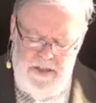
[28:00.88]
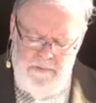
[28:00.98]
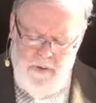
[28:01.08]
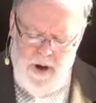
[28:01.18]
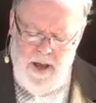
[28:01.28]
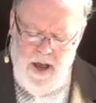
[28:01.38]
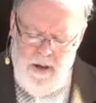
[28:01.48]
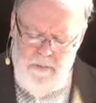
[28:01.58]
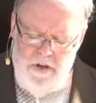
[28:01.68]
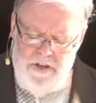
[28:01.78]
pray,
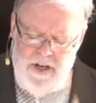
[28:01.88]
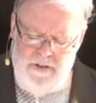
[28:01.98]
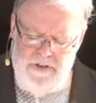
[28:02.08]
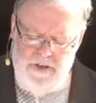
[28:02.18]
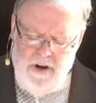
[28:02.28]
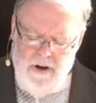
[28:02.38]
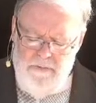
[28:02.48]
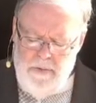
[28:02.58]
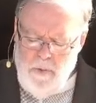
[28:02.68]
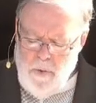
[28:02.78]
humble yourselves and turn
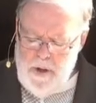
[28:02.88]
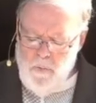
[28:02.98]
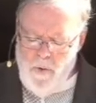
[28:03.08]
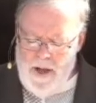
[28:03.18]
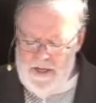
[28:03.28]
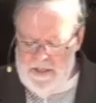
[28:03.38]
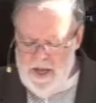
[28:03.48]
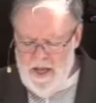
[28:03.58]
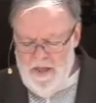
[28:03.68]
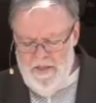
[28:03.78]
from your wicked ways,
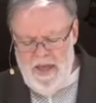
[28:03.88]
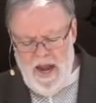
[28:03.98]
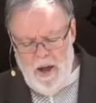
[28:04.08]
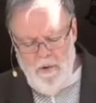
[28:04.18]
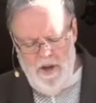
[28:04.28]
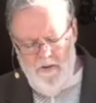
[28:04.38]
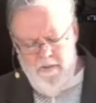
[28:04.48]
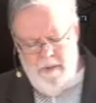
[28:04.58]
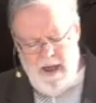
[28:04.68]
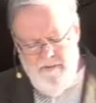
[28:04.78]
then I will hear
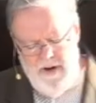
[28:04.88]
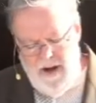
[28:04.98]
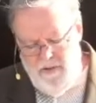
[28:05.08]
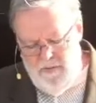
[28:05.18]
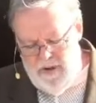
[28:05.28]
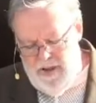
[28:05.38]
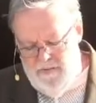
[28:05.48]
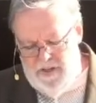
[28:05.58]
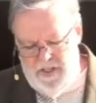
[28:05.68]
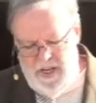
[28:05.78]
from heaven and I'll forgive
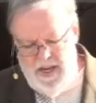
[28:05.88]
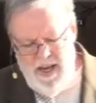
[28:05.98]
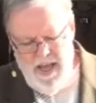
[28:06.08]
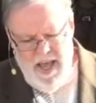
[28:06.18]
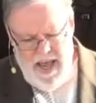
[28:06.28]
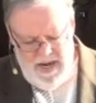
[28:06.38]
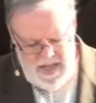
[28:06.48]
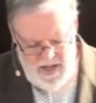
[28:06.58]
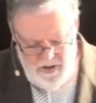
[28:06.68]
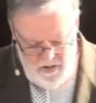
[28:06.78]
your sin and
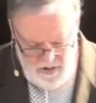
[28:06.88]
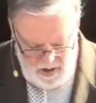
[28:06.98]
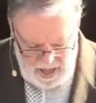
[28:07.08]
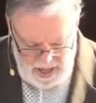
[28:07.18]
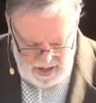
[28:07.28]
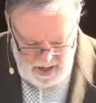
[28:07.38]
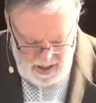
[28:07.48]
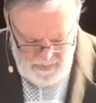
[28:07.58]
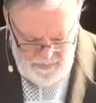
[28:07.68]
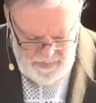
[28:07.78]
heal your land.
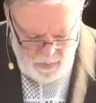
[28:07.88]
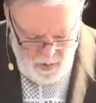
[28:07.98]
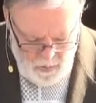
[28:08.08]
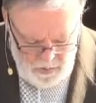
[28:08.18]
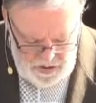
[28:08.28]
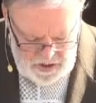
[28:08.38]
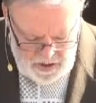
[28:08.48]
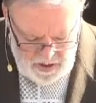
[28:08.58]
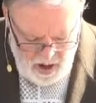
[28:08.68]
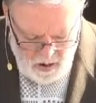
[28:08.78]
Now, what I want you to
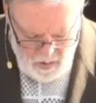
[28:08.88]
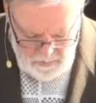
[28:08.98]
know